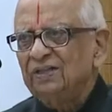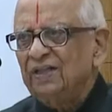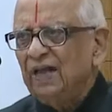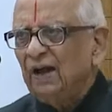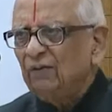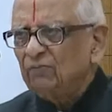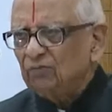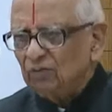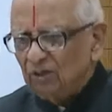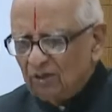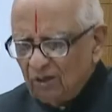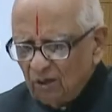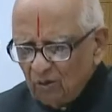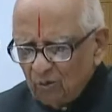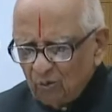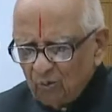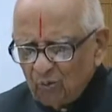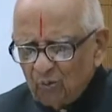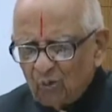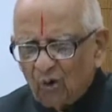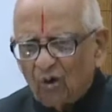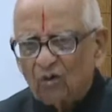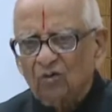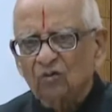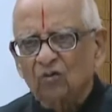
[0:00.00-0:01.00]
They have to
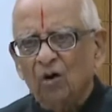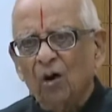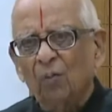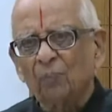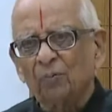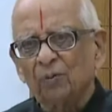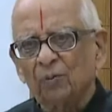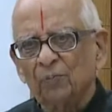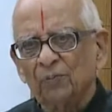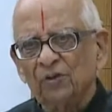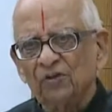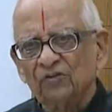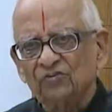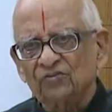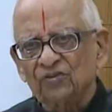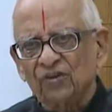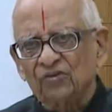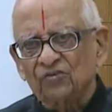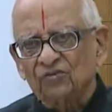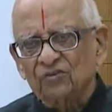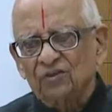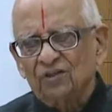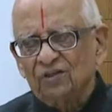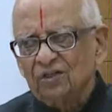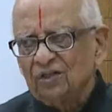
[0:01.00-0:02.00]
live on
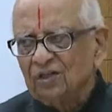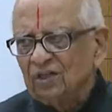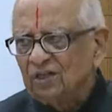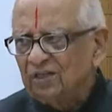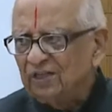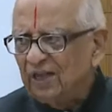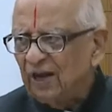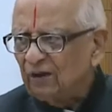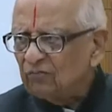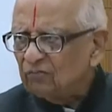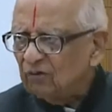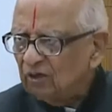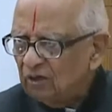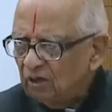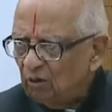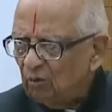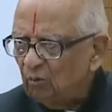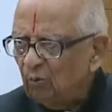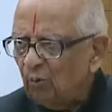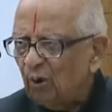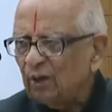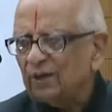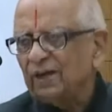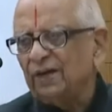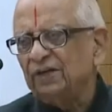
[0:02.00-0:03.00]
compromises. They have to
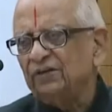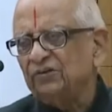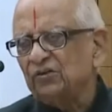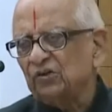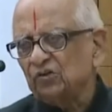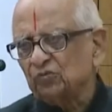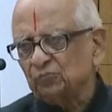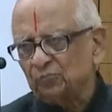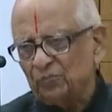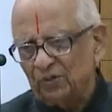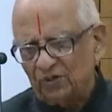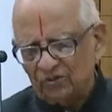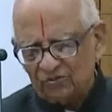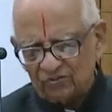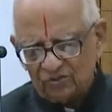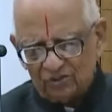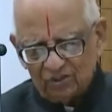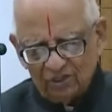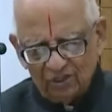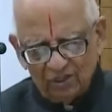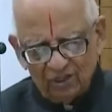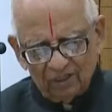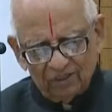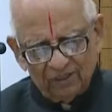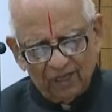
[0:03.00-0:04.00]
live on adjustments.
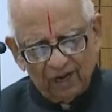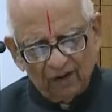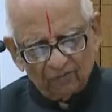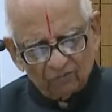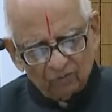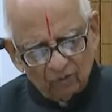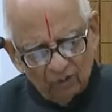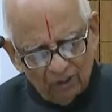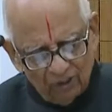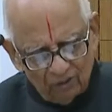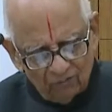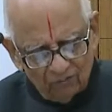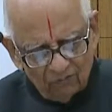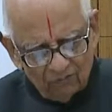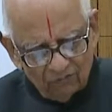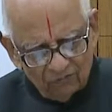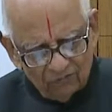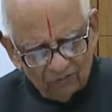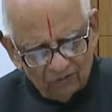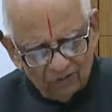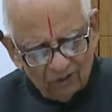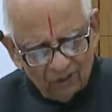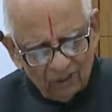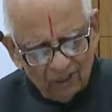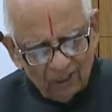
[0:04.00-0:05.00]
They have to live
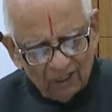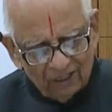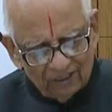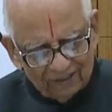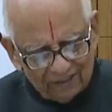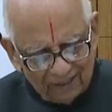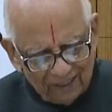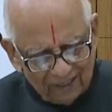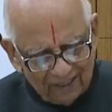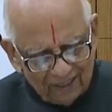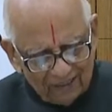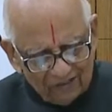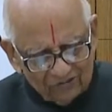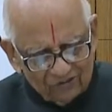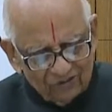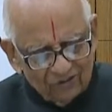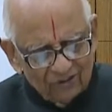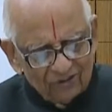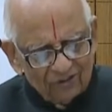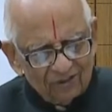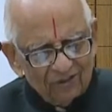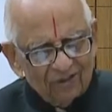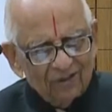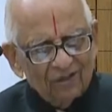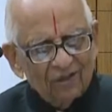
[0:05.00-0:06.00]
in
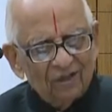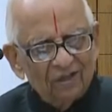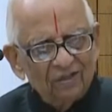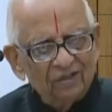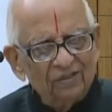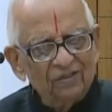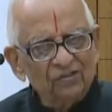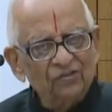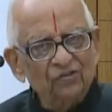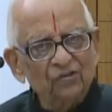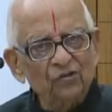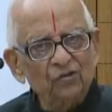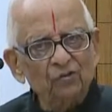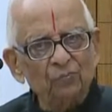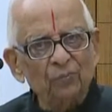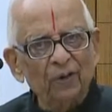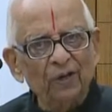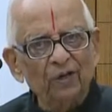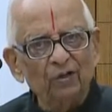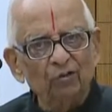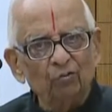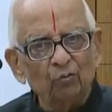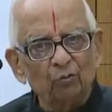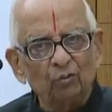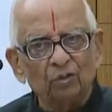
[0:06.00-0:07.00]
realizing this is
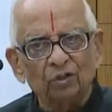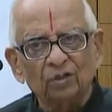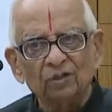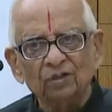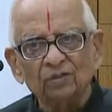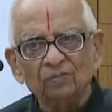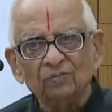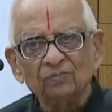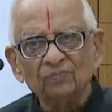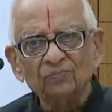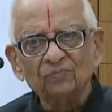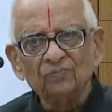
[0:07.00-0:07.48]
my duty.